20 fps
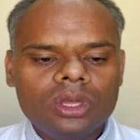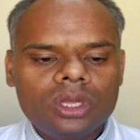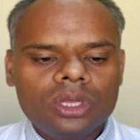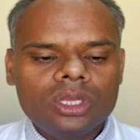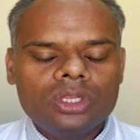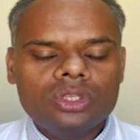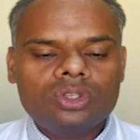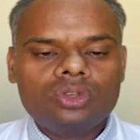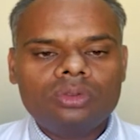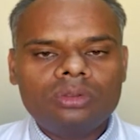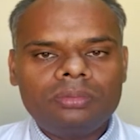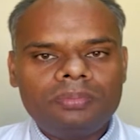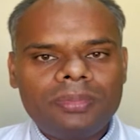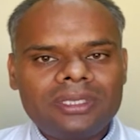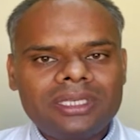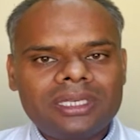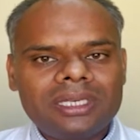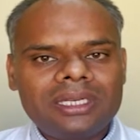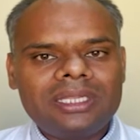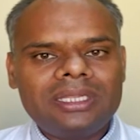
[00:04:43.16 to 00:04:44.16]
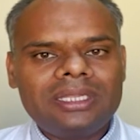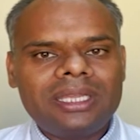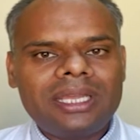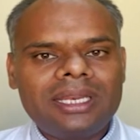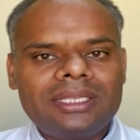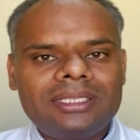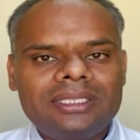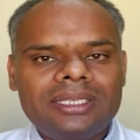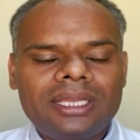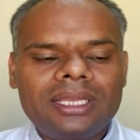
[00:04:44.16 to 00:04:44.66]
So basically there
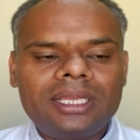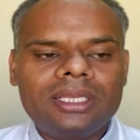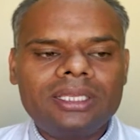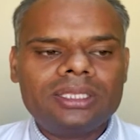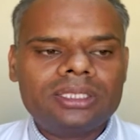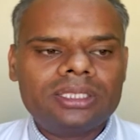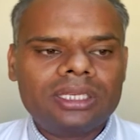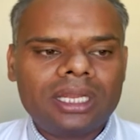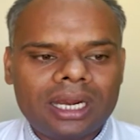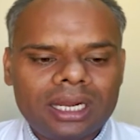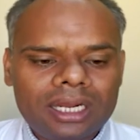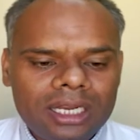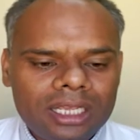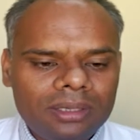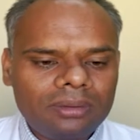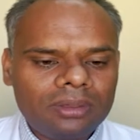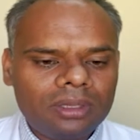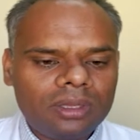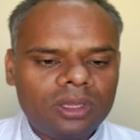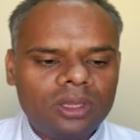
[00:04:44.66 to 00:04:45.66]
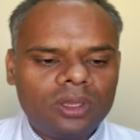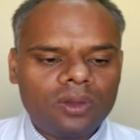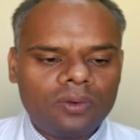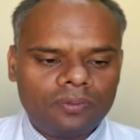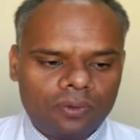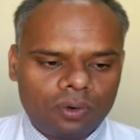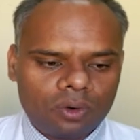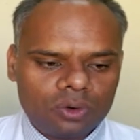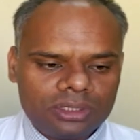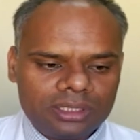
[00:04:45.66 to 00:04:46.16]
is a Starling
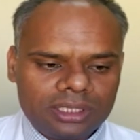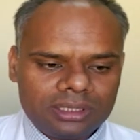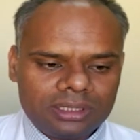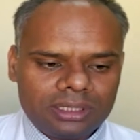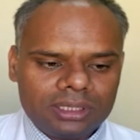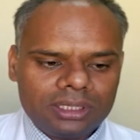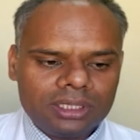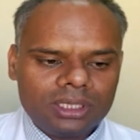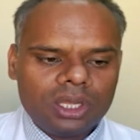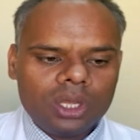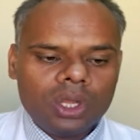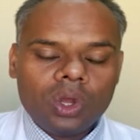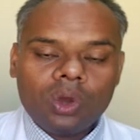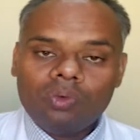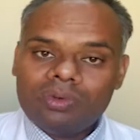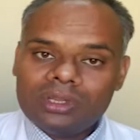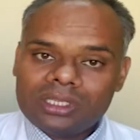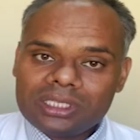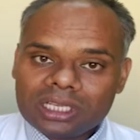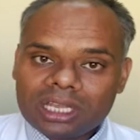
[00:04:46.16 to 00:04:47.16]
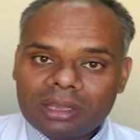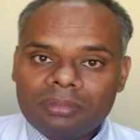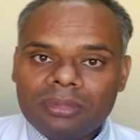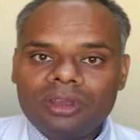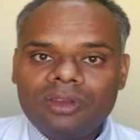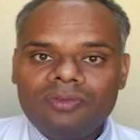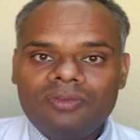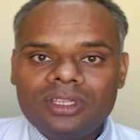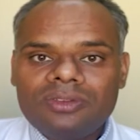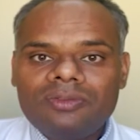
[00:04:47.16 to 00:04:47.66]
forces which
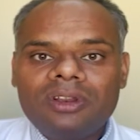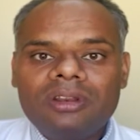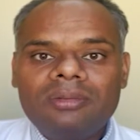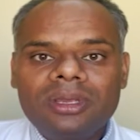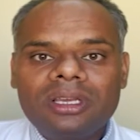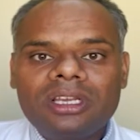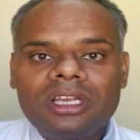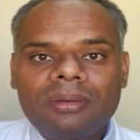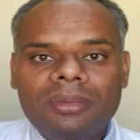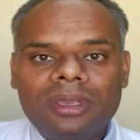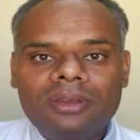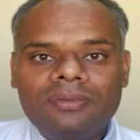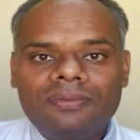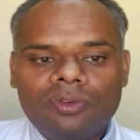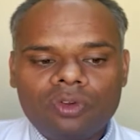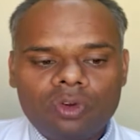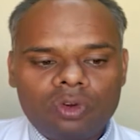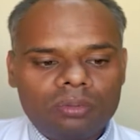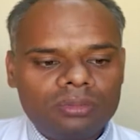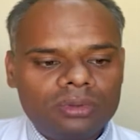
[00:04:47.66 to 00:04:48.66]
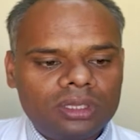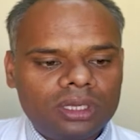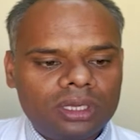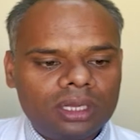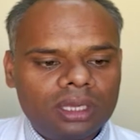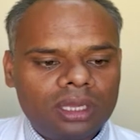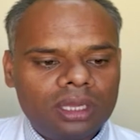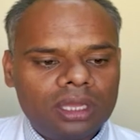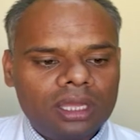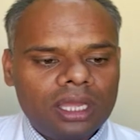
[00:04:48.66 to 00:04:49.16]
will be coming from
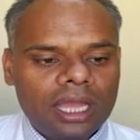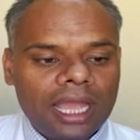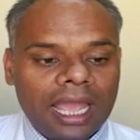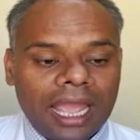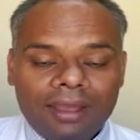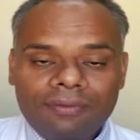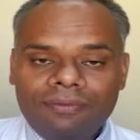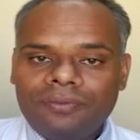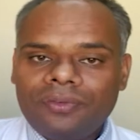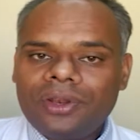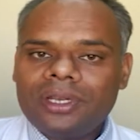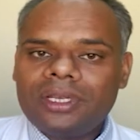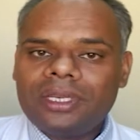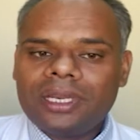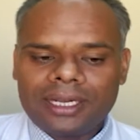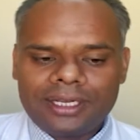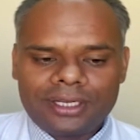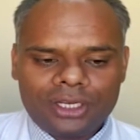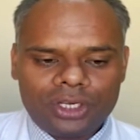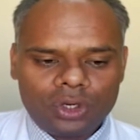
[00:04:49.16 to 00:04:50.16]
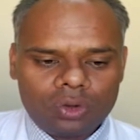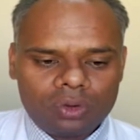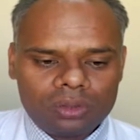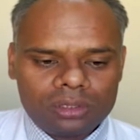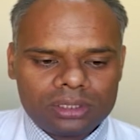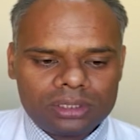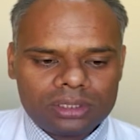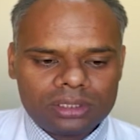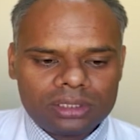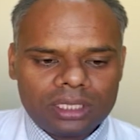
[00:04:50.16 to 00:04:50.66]
the afferent
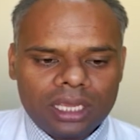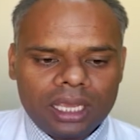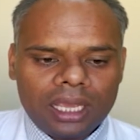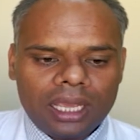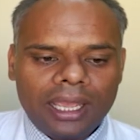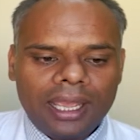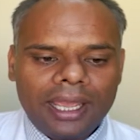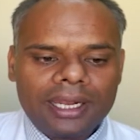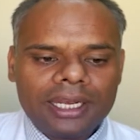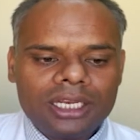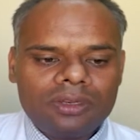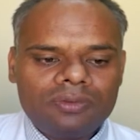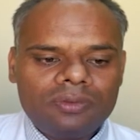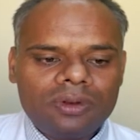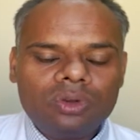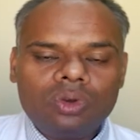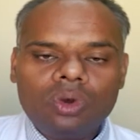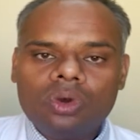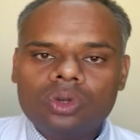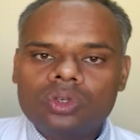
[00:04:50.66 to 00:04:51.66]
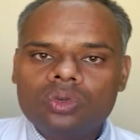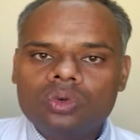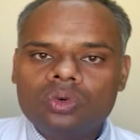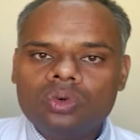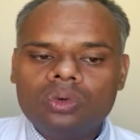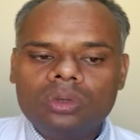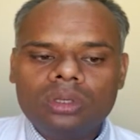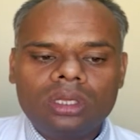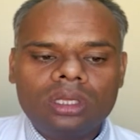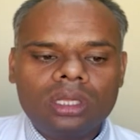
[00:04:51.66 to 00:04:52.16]
arterioles, and it will go
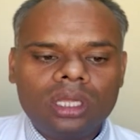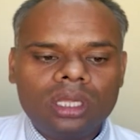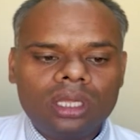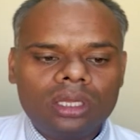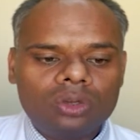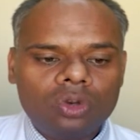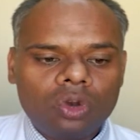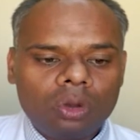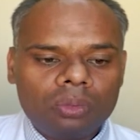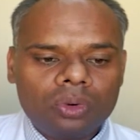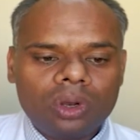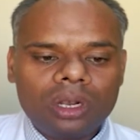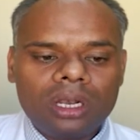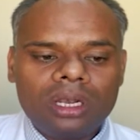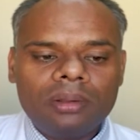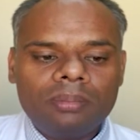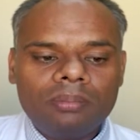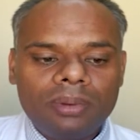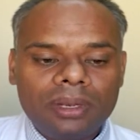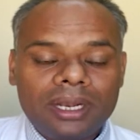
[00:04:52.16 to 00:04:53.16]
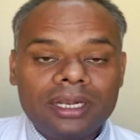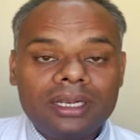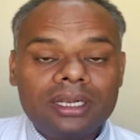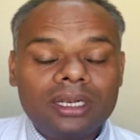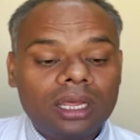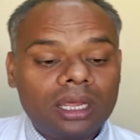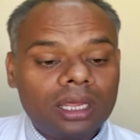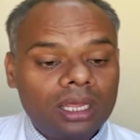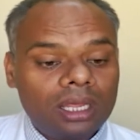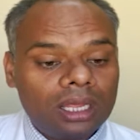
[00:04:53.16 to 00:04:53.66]
to glomerular
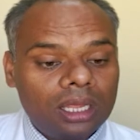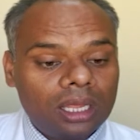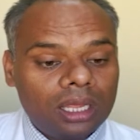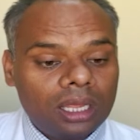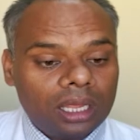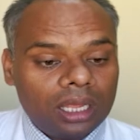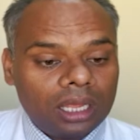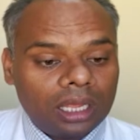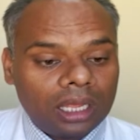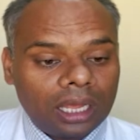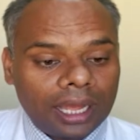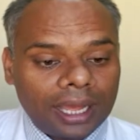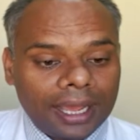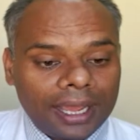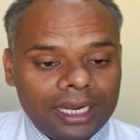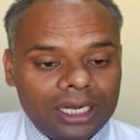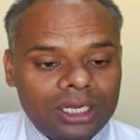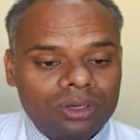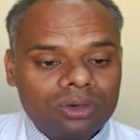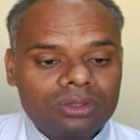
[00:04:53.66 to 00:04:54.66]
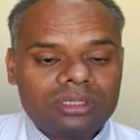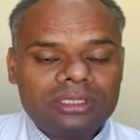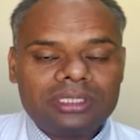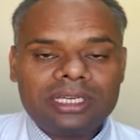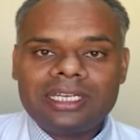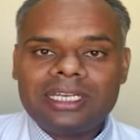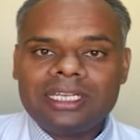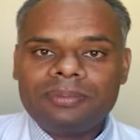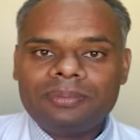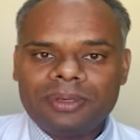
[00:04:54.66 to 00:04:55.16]
blood
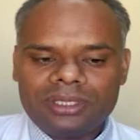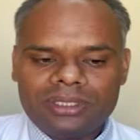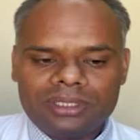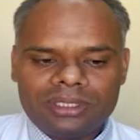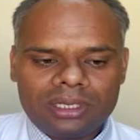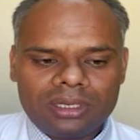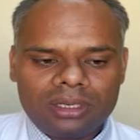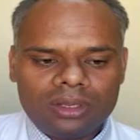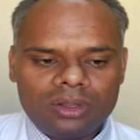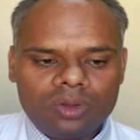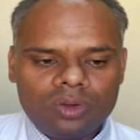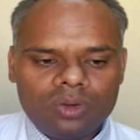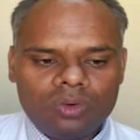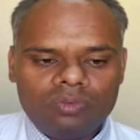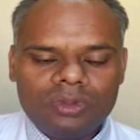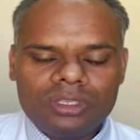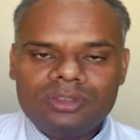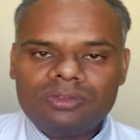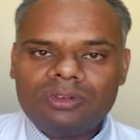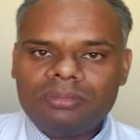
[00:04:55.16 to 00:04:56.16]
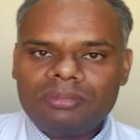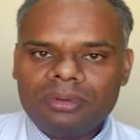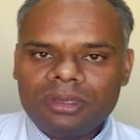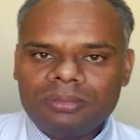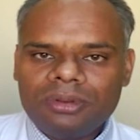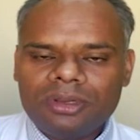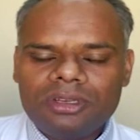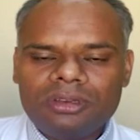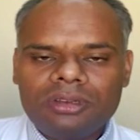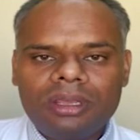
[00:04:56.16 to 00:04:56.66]
hydrostatic pressure, which will be
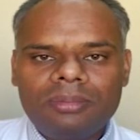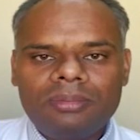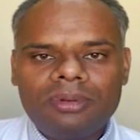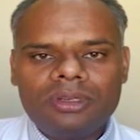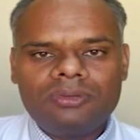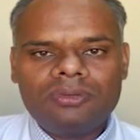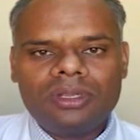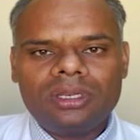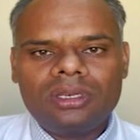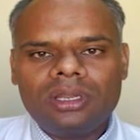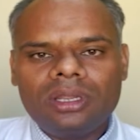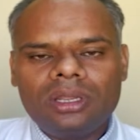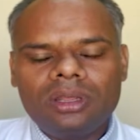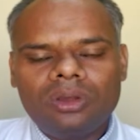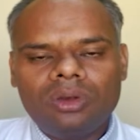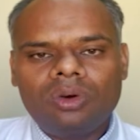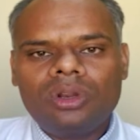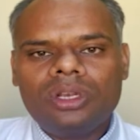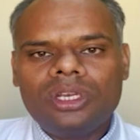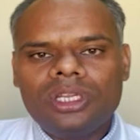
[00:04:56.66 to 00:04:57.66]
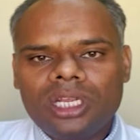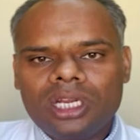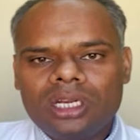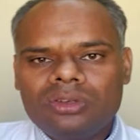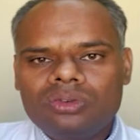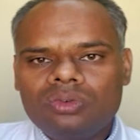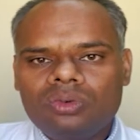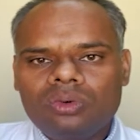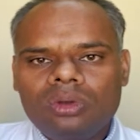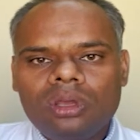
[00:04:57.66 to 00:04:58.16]
between or near
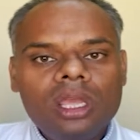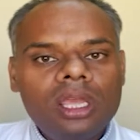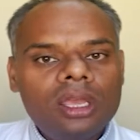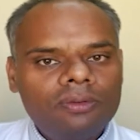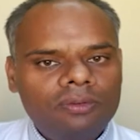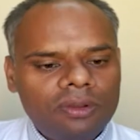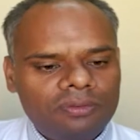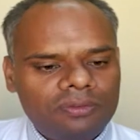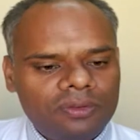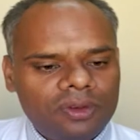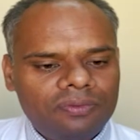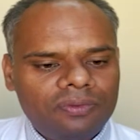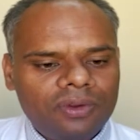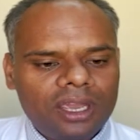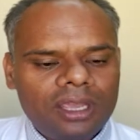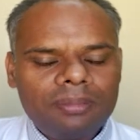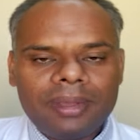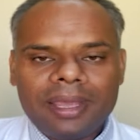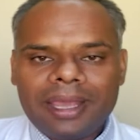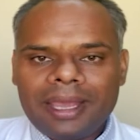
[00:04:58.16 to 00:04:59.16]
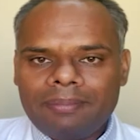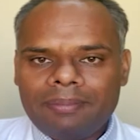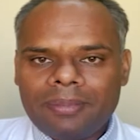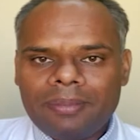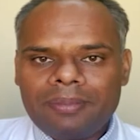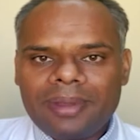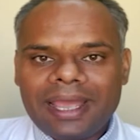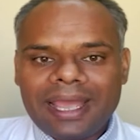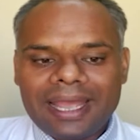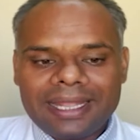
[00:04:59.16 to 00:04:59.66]
to 55
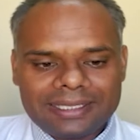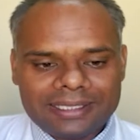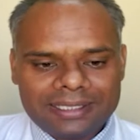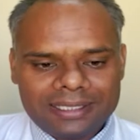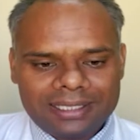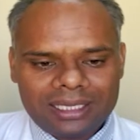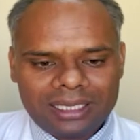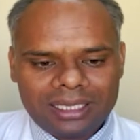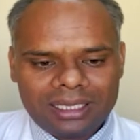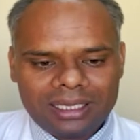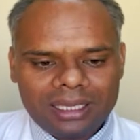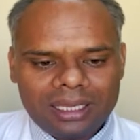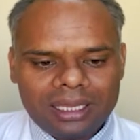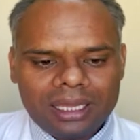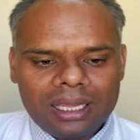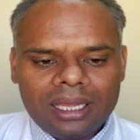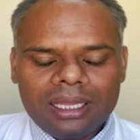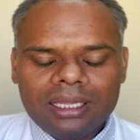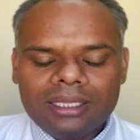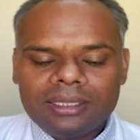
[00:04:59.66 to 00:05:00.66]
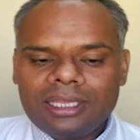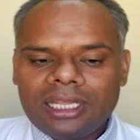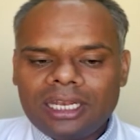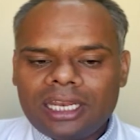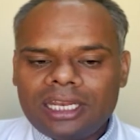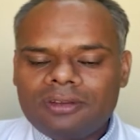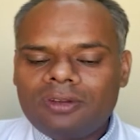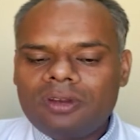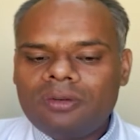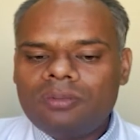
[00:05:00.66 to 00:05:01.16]
mmHg. Then
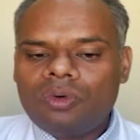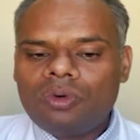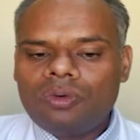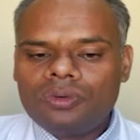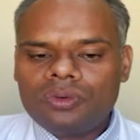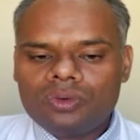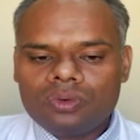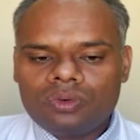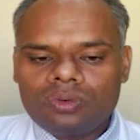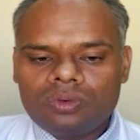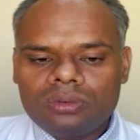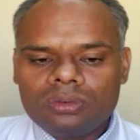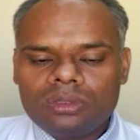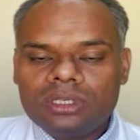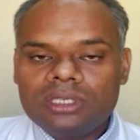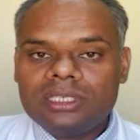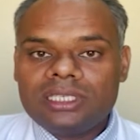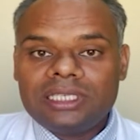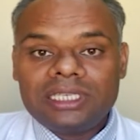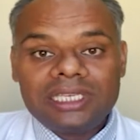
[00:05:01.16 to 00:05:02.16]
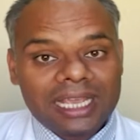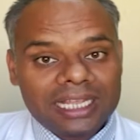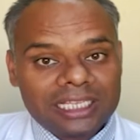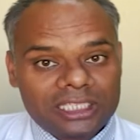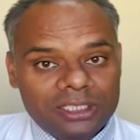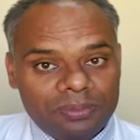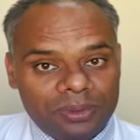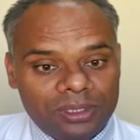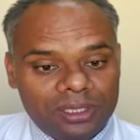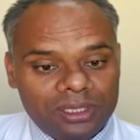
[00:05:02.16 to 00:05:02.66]
it will move to
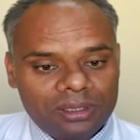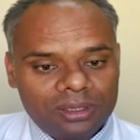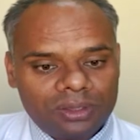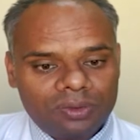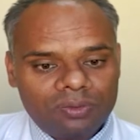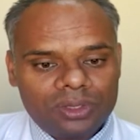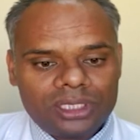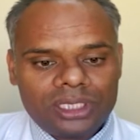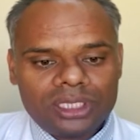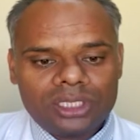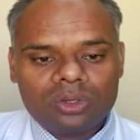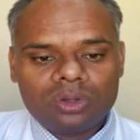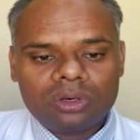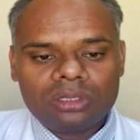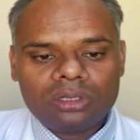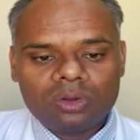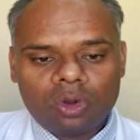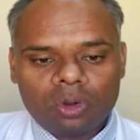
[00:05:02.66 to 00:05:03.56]
CHP, which is your